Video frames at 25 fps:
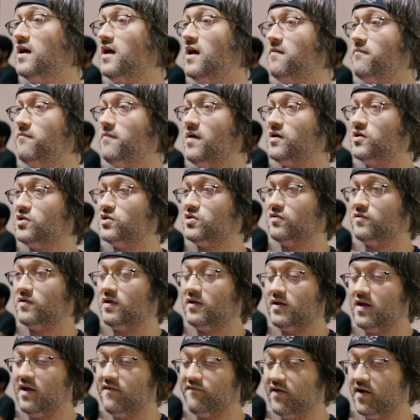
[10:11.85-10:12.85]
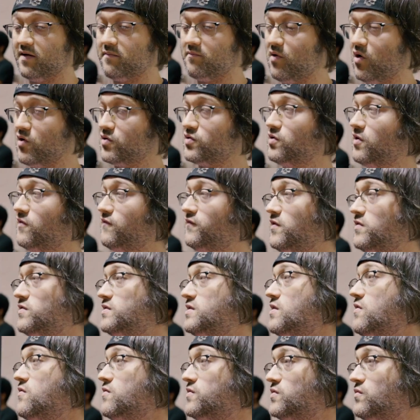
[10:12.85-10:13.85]
and make sure that they've like marked off their
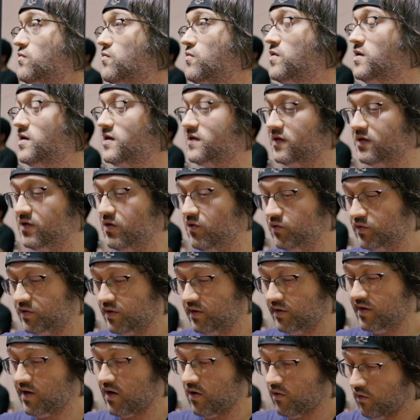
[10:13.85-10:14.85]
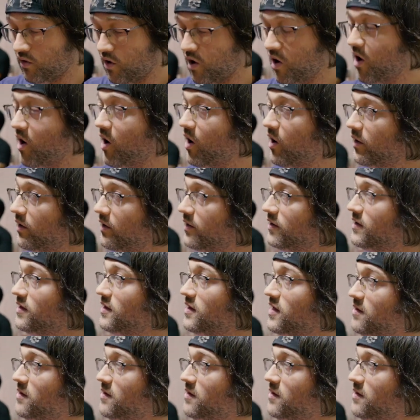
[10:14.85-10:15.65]
territory is using their long